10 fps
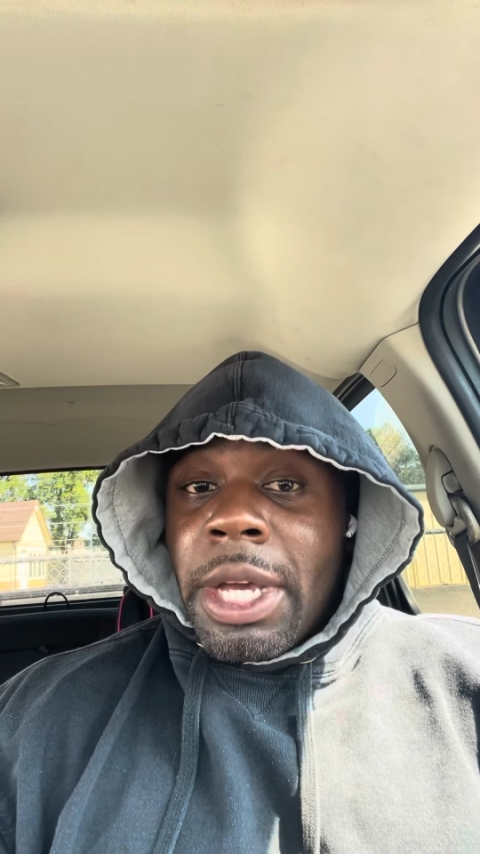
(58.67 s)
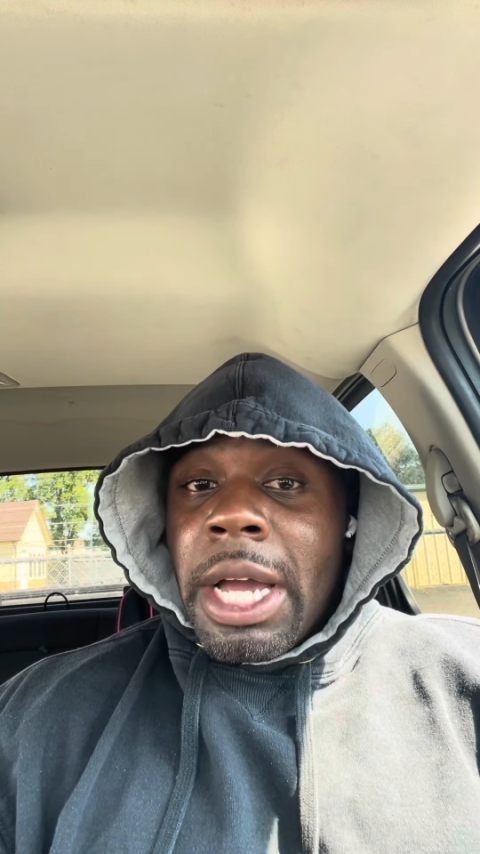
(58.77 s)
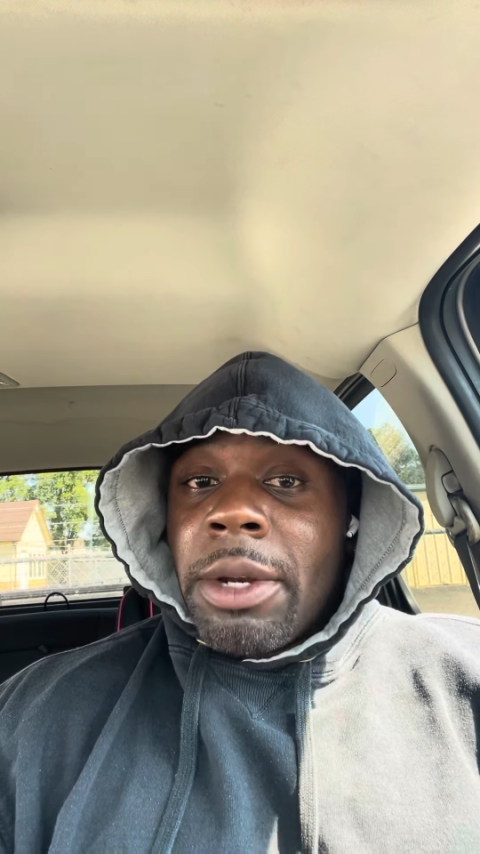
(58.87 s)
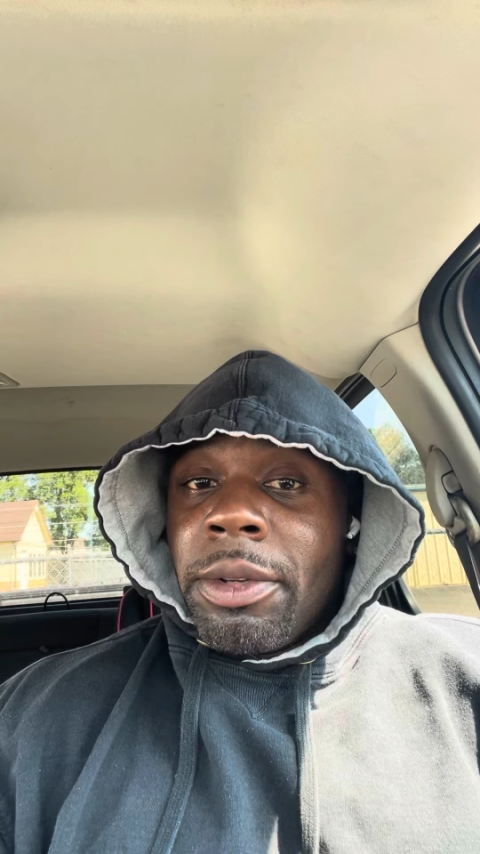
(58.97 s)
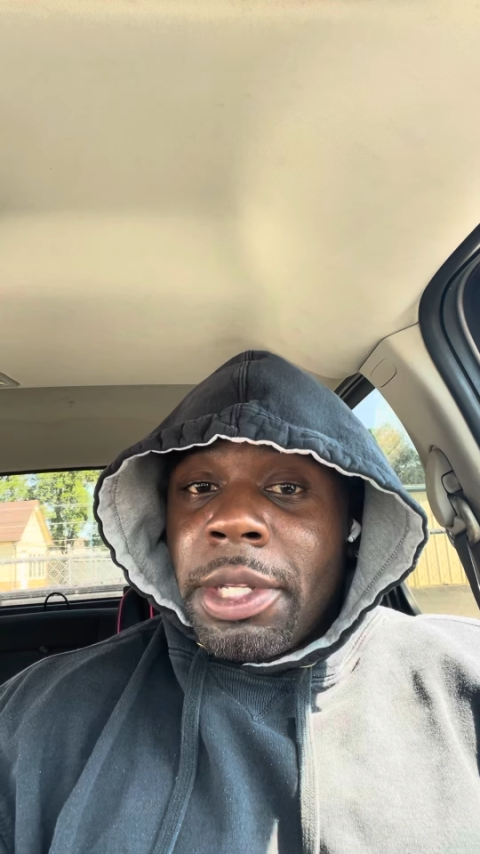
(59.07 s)

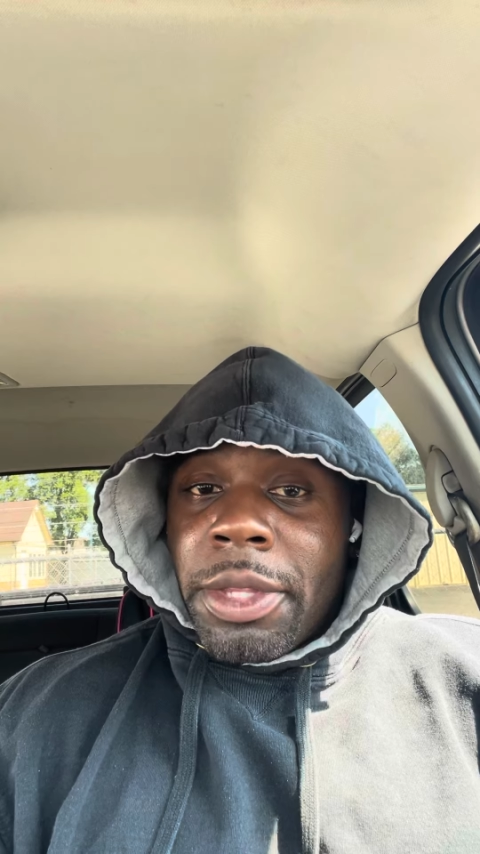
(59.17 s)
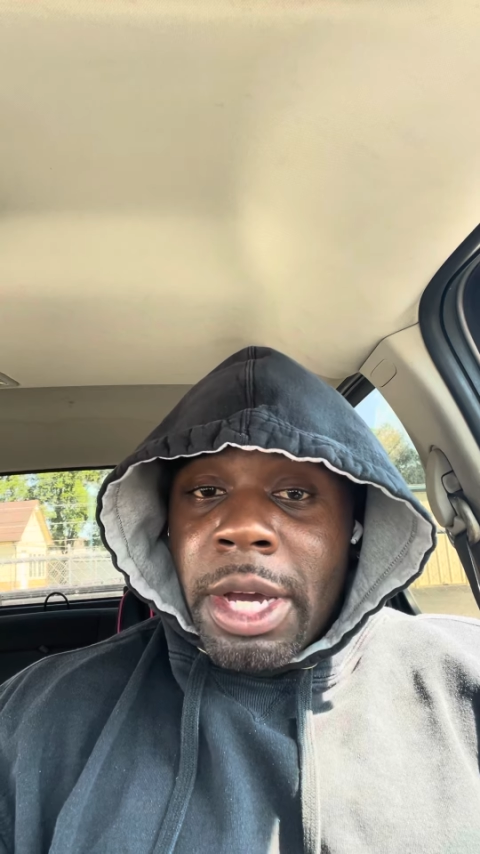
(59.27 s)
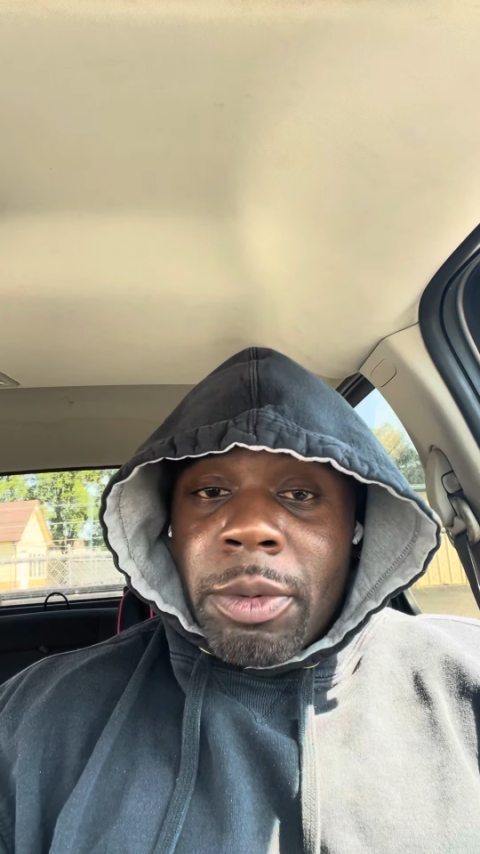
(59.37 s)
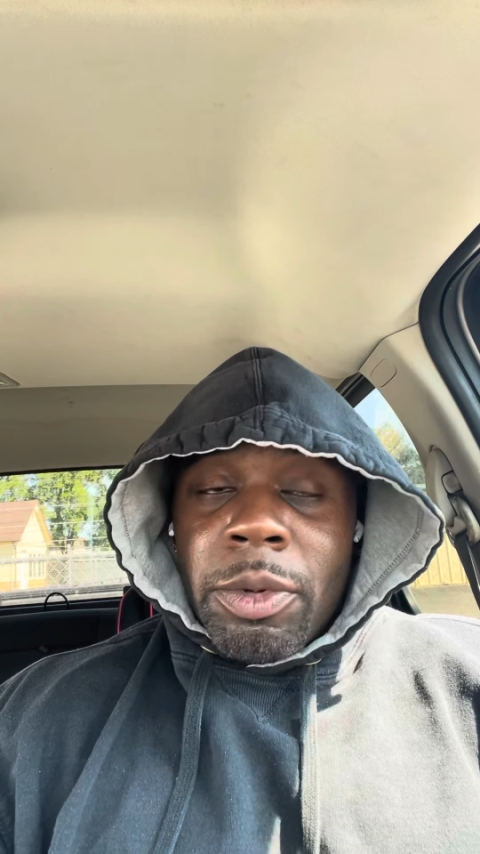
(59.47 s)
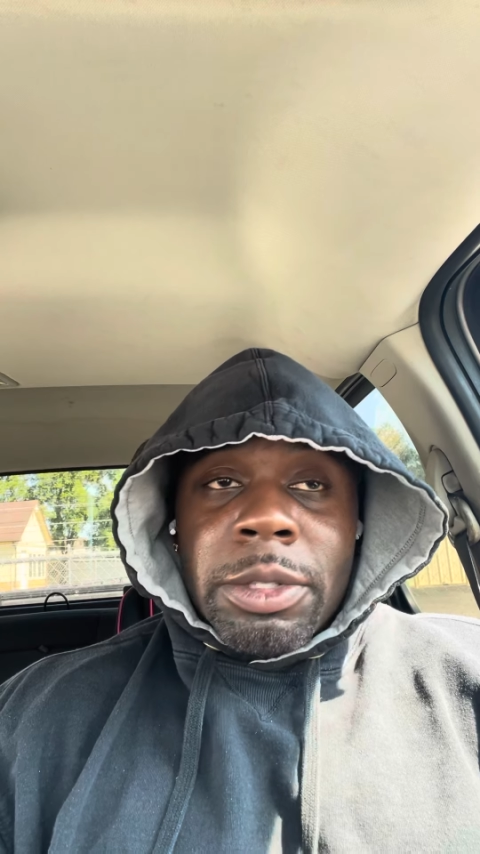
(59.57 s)

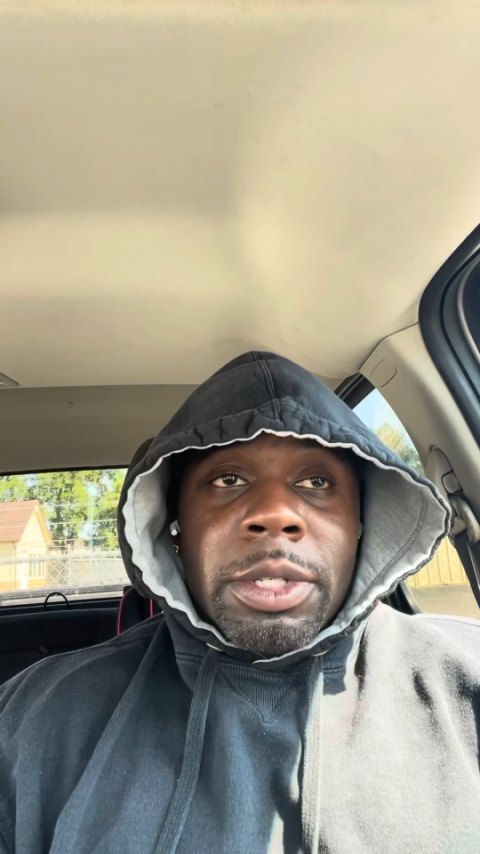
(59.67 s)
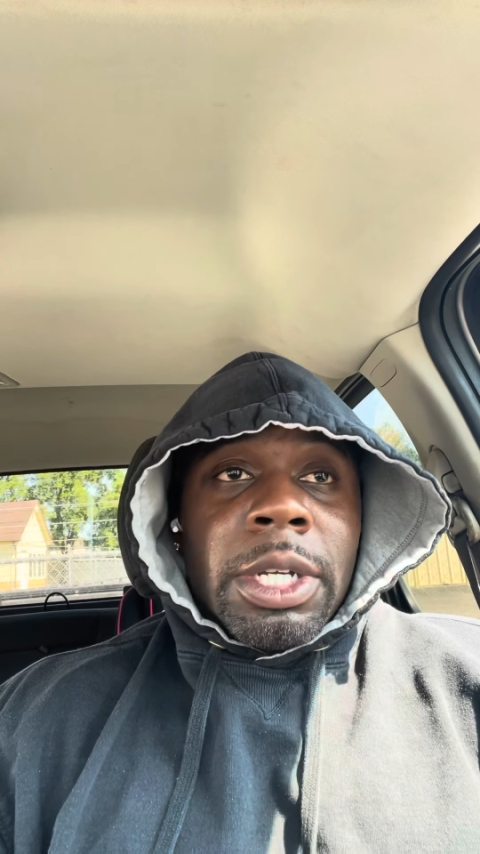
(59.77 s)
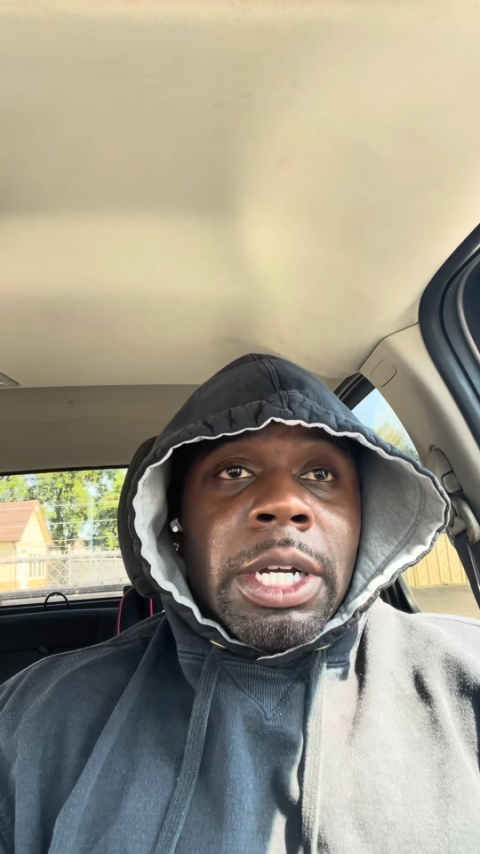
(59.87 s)
thought was